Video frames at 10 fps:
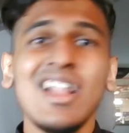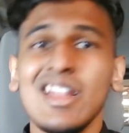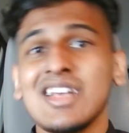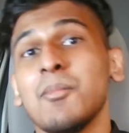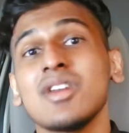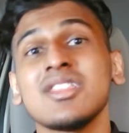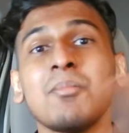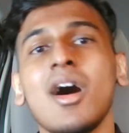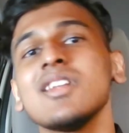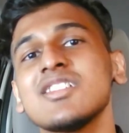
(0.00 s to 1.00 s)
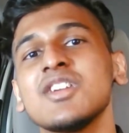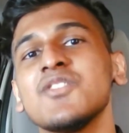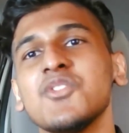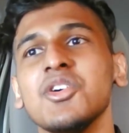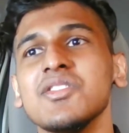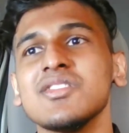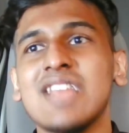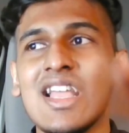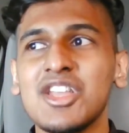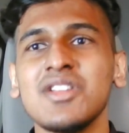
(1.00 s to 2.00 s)
Like, the Monsterverse,
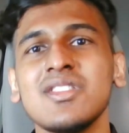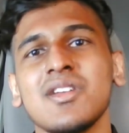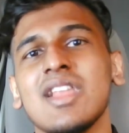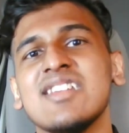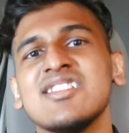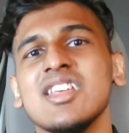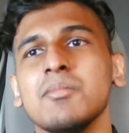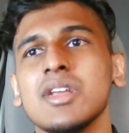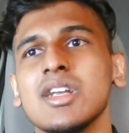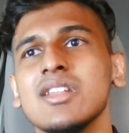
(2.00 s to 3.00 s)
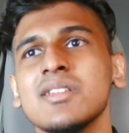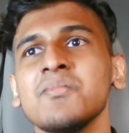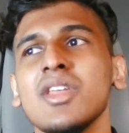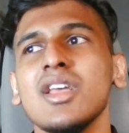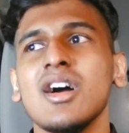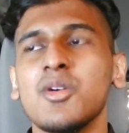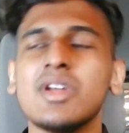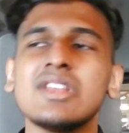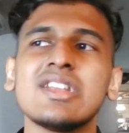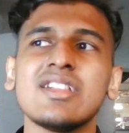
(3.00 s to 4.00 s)
they learned their lesson, because
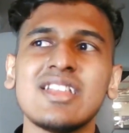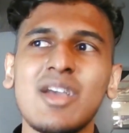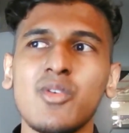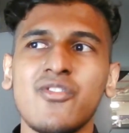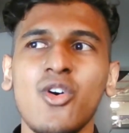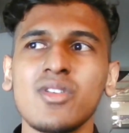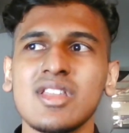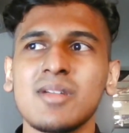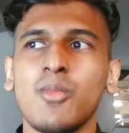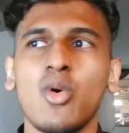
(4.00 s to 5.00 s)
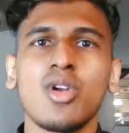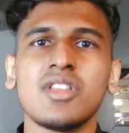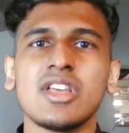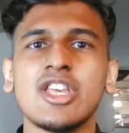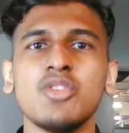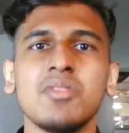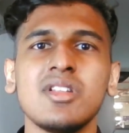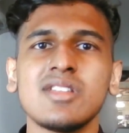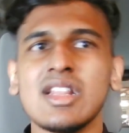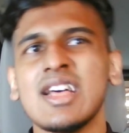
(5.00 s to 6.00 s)
originally they were focusing more on the
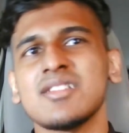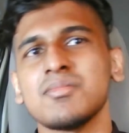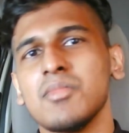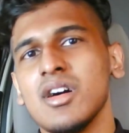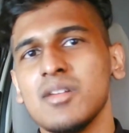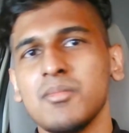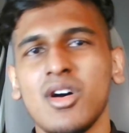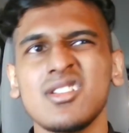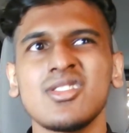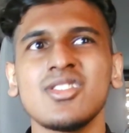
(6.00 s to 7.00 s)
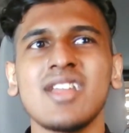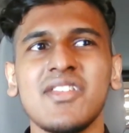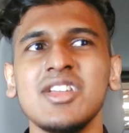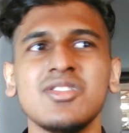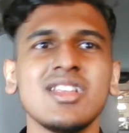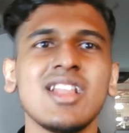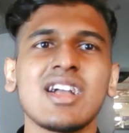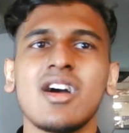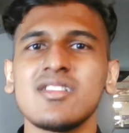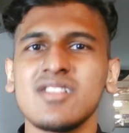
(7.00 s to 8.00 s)
humans and less on monsters. And then you see that
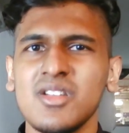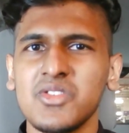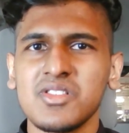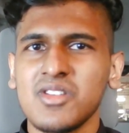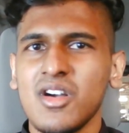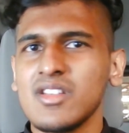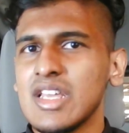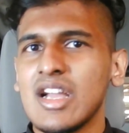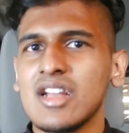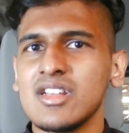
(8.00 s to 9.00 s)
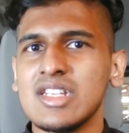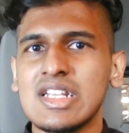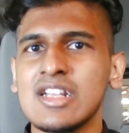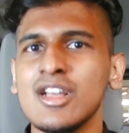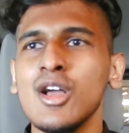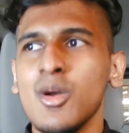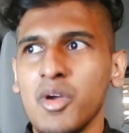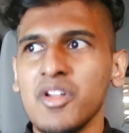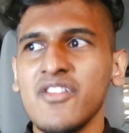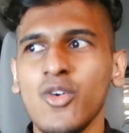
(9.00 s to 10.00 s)
Godzilla vs. Kong, they kind of did it
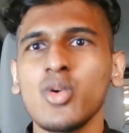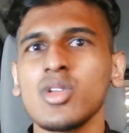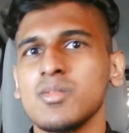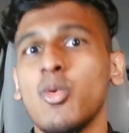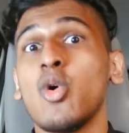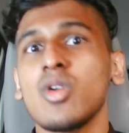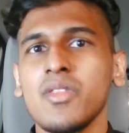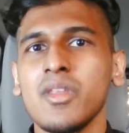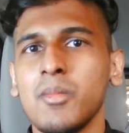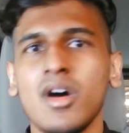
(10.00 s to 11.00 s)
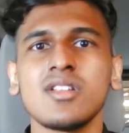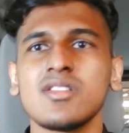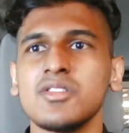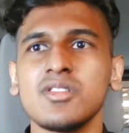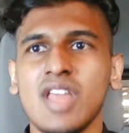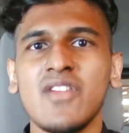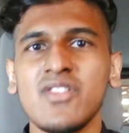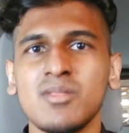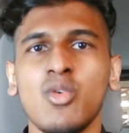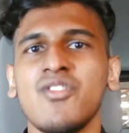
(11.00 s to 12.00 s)
where they focused more on the monsters, gave
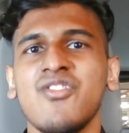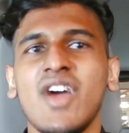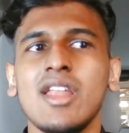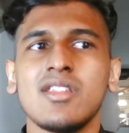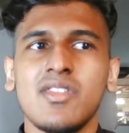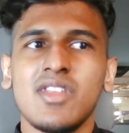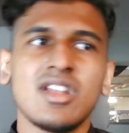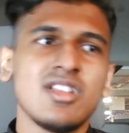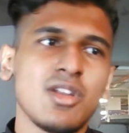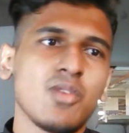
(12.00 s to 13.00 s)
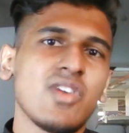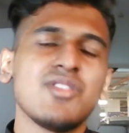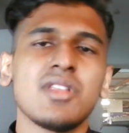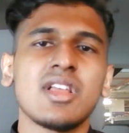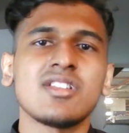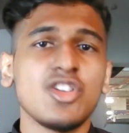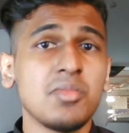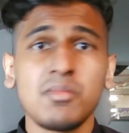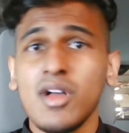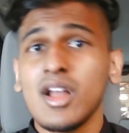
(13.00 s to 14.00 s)
us more fights, and then, you know, very less
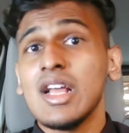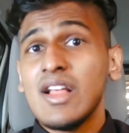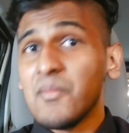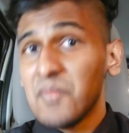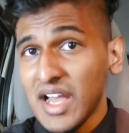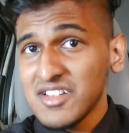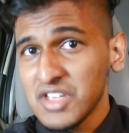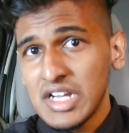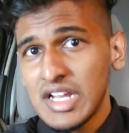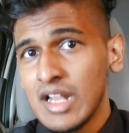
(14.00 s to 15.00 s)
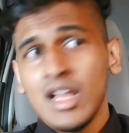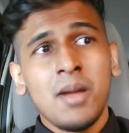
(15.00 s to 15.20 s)
human plot. That is good.